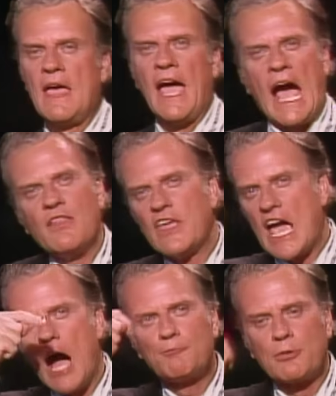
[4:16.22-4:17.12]
And the
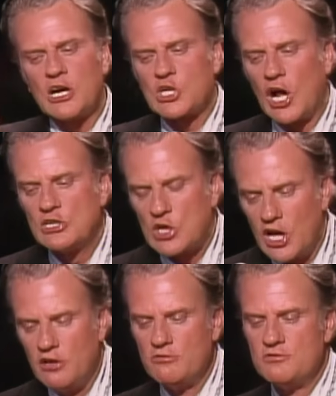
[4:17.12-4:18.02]
opera
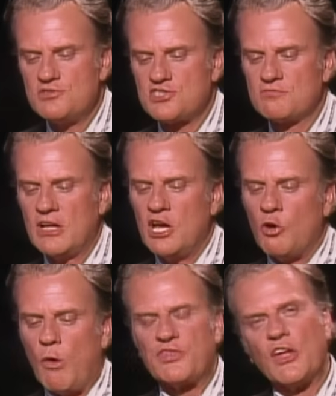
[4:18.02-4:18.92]
concludes
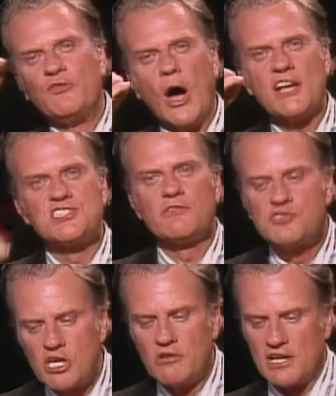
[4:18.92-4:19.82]
with the voice of
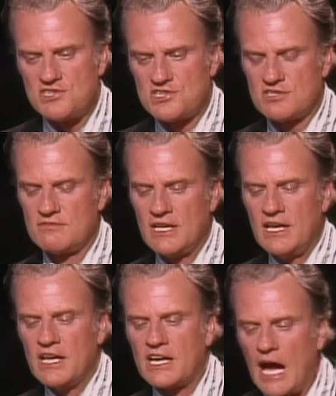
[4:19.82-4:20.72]
Judas
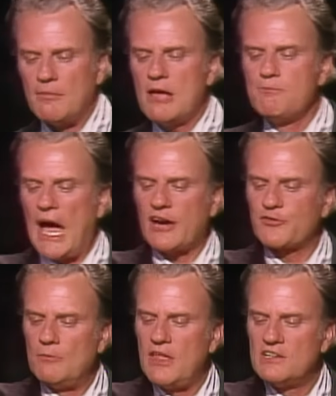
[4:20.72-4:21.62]
coming back
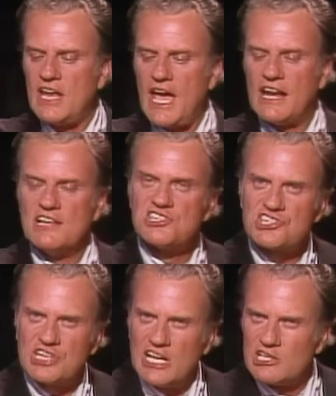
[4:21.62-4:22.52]
from the dead and
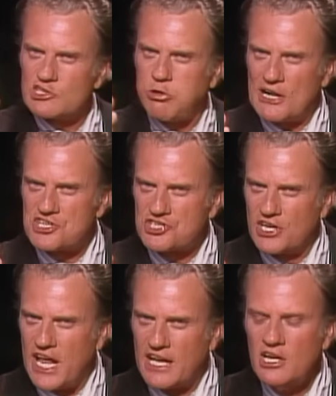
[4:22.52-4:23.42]
still
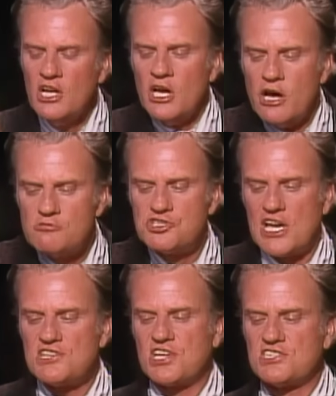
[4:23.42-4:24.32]
questioning who
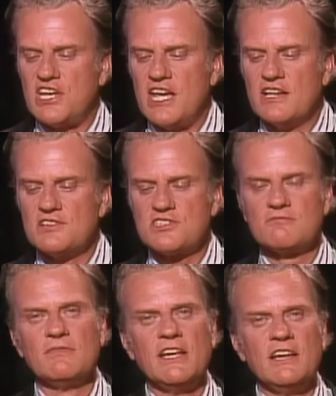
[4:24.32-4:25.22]
Jesus is.
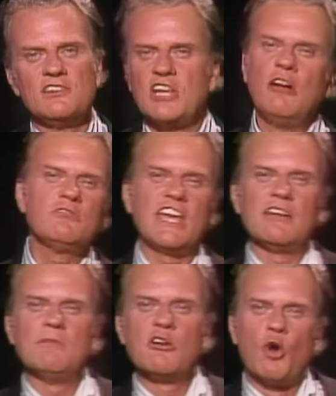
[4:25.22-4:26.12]
"Don't
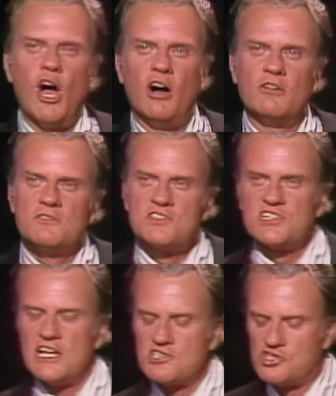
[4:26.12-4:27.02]
get me wrong,"
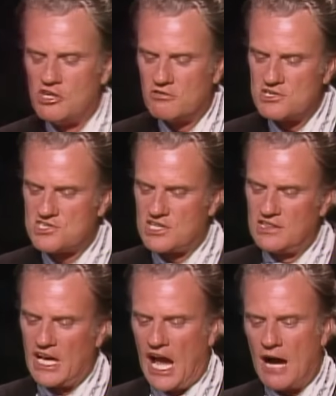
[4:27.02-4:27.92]
says Judas
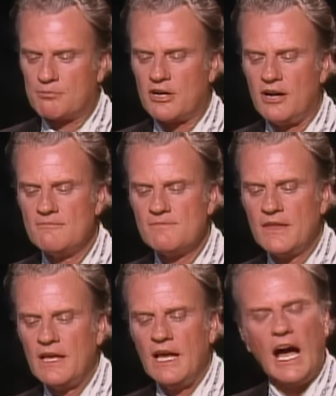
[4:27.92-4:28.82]
in the opera.
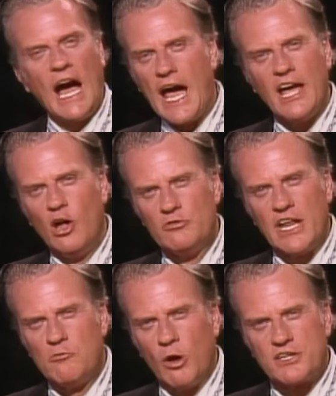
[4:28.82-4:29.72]
"I
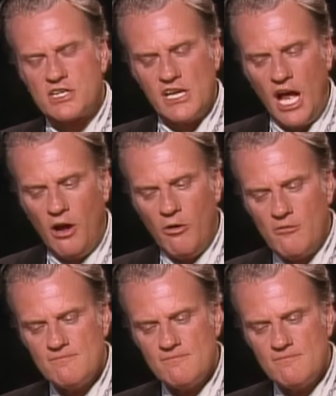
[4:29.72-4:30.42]
only want to know."